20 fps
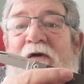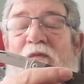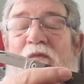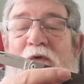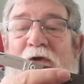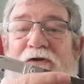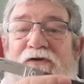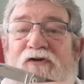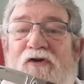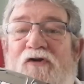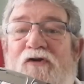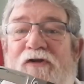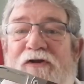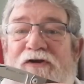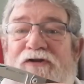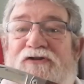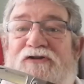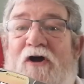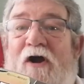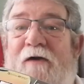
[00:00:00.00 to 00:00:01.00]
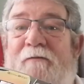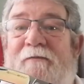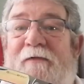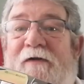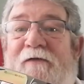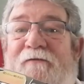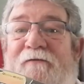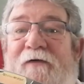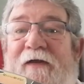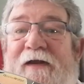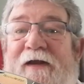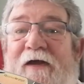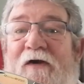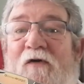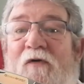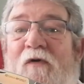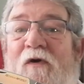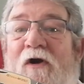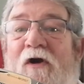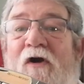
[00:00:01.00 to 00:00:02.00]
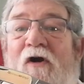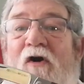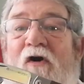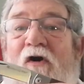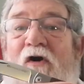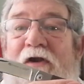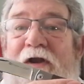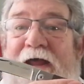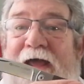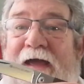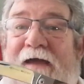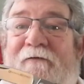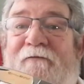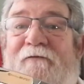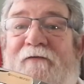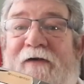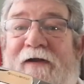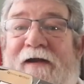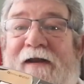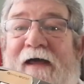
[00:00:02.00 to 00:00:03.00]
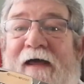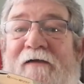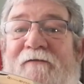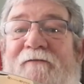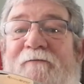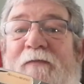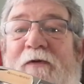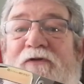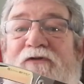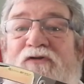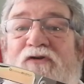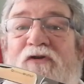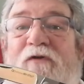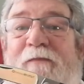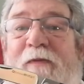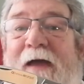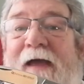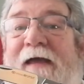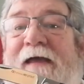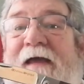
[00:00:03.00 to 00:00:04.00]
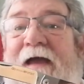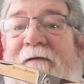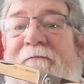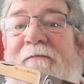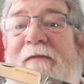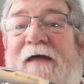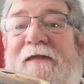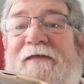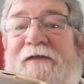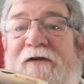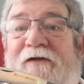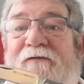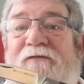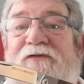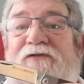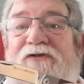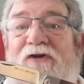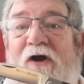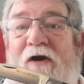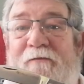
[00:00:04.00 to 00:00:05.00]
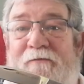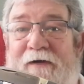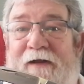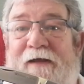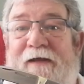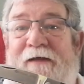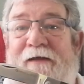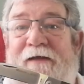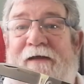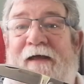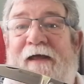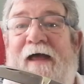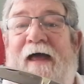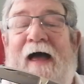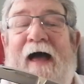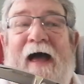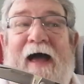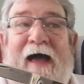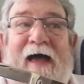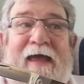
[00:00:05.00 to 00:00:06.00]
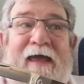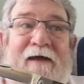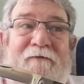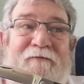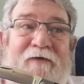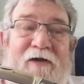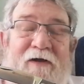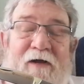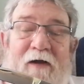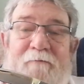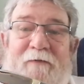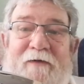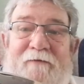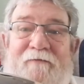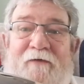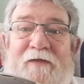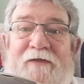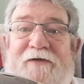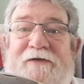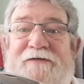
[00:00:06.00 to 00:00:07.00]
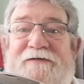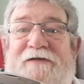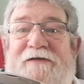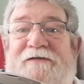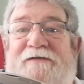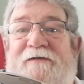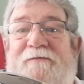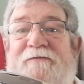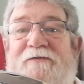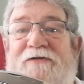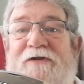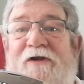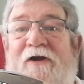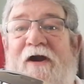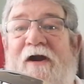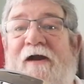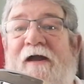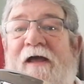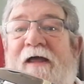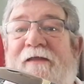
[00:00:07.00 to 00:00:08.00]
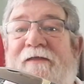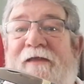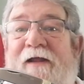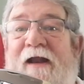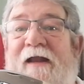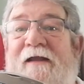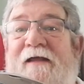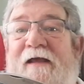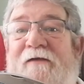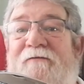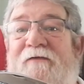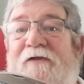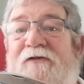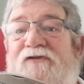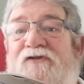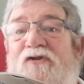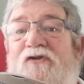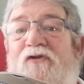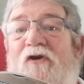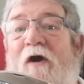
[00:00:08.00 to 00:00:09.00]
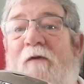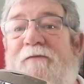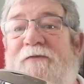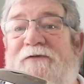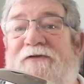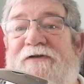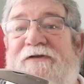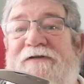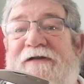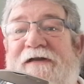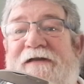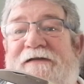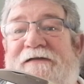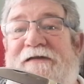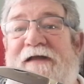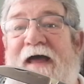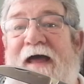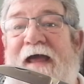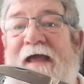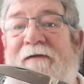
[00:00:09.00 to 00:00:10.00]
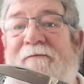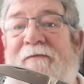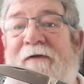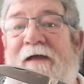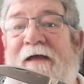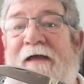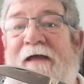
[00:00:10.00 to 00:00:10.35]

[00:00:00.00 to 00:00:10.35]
we'll do the sharpening video on every knife, but you pick a method of sharpening. I have a couple of other systems there that I'll give you 2 options each time.